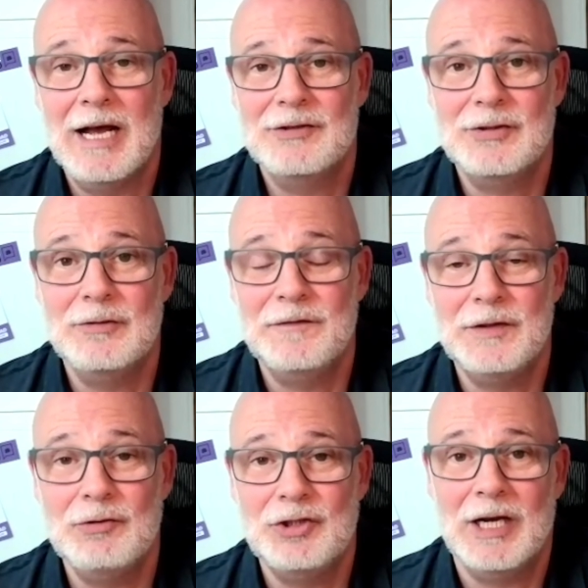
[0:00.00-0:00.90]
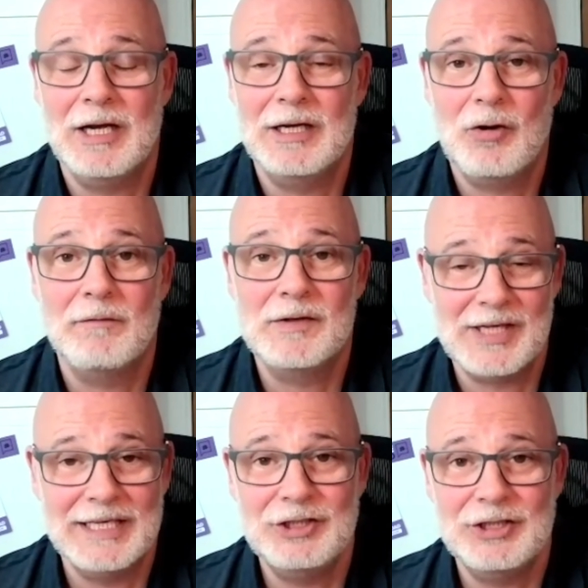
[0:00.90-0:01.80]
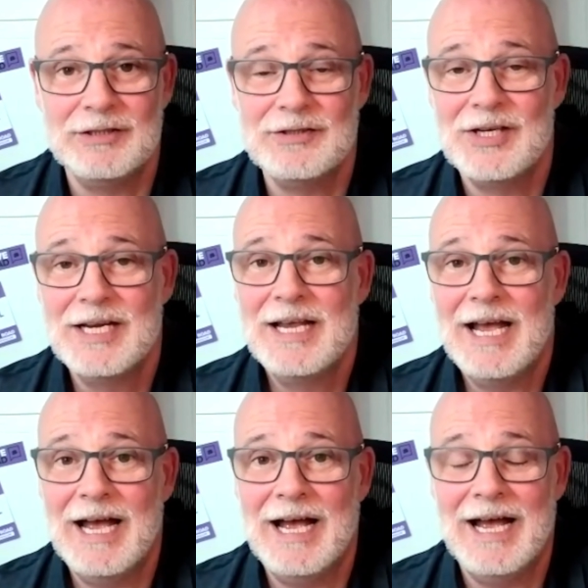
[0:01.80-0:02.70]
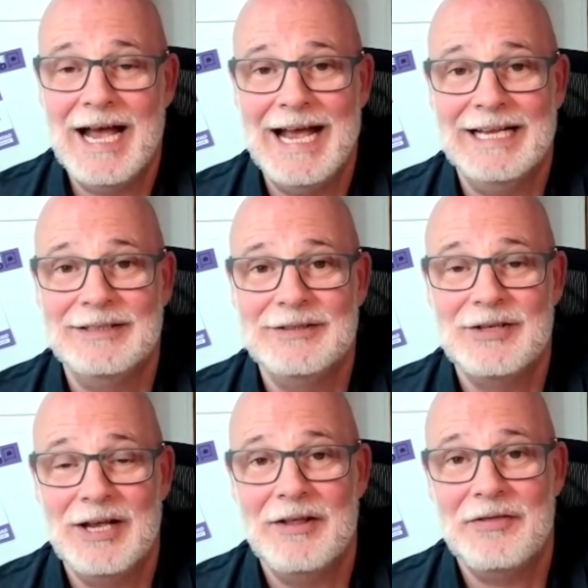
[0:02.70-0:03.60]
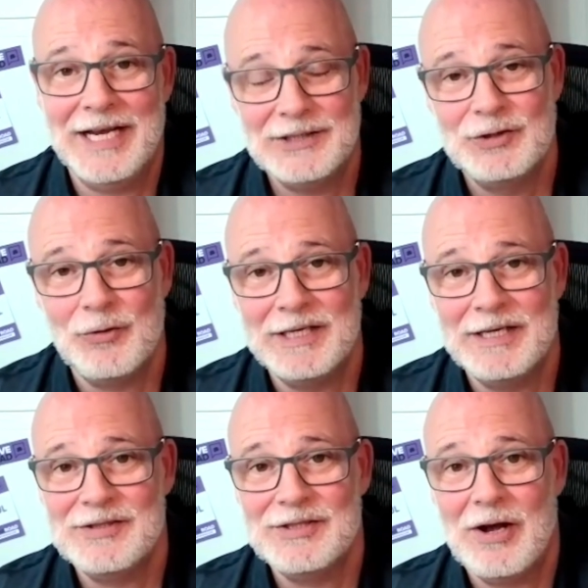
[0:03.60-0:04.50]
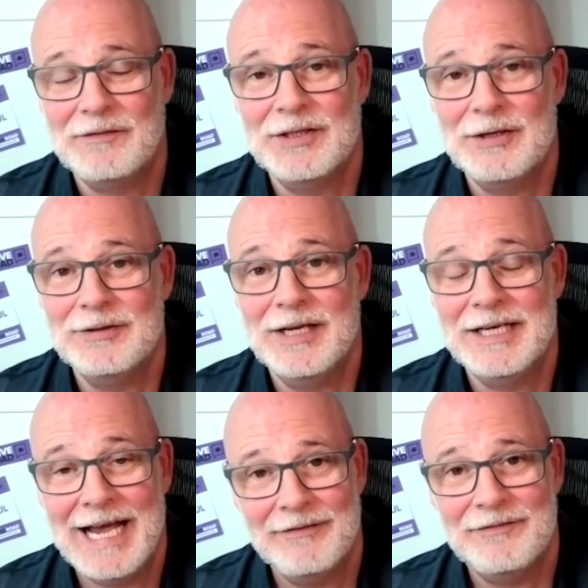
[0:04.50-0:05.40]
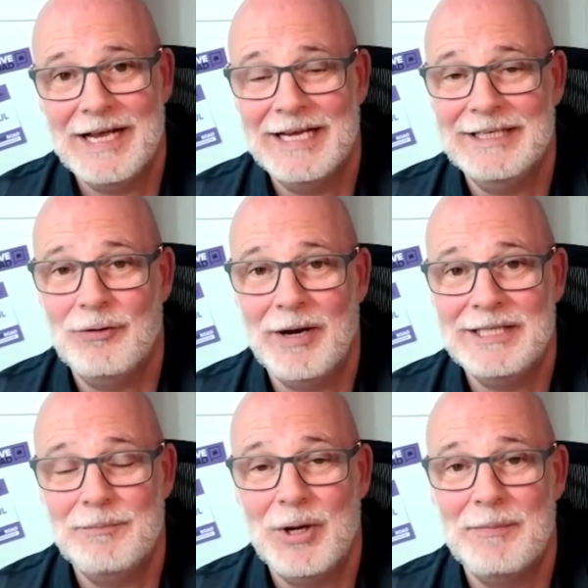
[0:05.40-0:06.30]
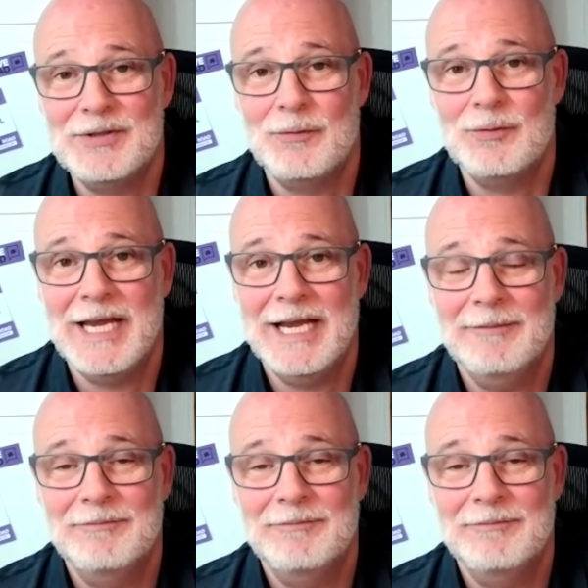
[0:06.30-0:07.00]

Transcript: to future conversations. And thanks for joining us this afternoon, and have a great purposeful year.